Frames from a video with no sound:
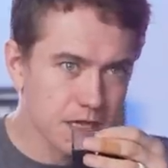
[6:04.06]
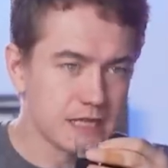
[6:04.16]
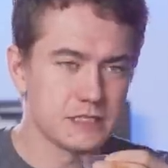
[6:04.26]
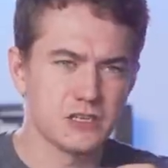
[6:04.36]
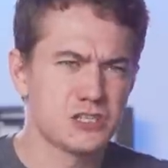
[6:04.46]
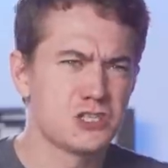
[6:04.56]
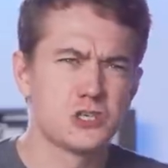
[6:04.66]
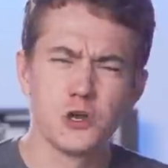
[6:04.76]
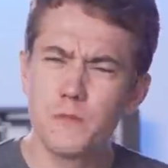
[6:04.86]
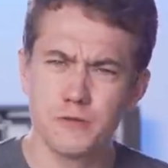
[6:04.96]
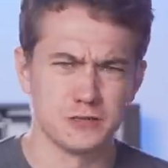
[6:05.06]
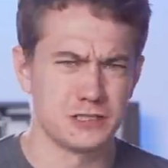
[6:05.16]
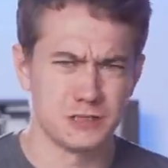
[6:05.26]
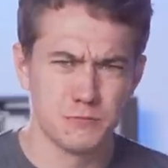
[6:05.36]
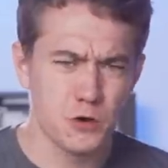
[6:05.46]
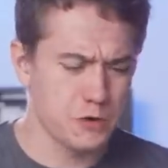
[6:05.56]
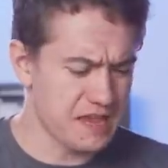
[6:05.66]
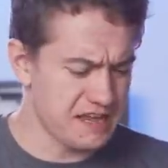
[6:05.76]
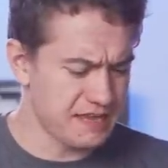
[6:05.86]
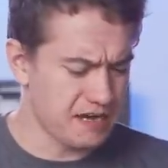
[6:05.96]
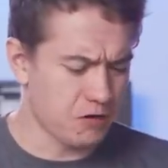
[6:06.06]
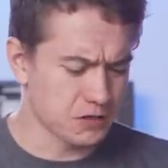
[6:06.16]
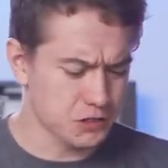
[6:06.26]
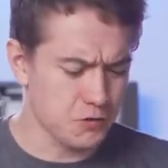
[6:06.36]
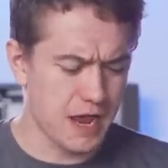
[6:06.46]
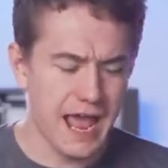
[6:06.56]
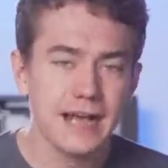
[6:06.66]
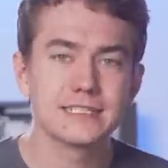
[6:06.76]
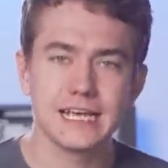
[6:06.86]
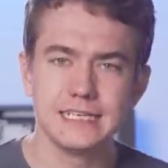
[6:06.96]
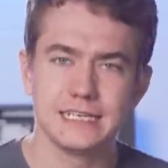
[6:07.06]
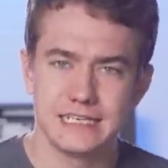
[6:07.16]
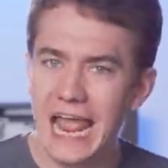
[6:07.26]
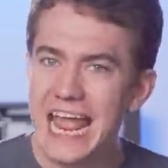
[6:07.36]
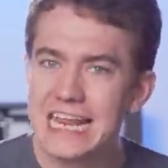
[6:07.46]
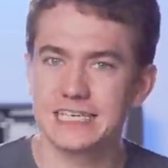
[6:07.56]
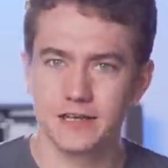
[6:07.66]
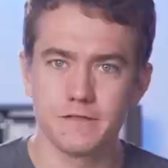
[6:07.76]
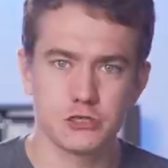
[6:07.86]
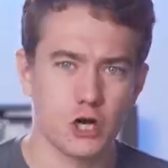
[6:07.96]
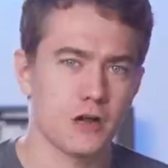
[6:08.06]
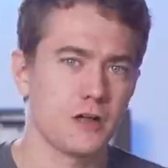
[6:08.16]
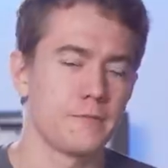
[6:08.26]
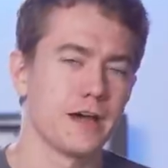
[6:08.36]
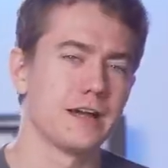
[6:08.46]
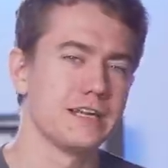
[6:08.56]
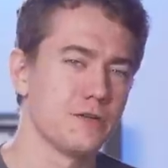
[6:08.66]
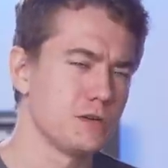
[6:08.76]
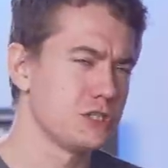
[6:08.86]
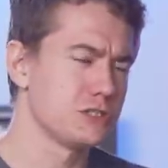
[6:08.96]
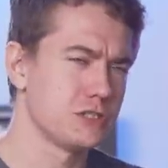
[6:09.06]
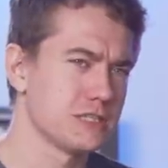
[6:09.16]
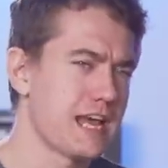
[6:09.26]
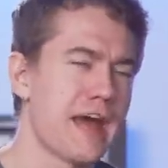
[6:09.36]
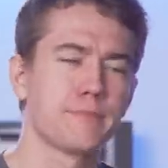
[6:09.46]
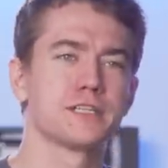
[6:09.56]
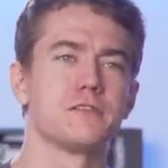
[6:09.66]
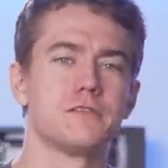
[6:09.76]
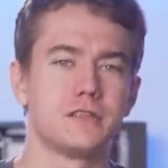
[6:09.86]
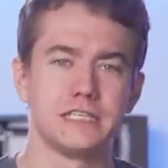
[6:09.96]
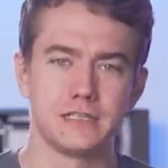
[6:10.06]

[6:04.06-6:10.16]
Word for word: is super smooth and then also has a hint of chocolate behind it, which is just absolutely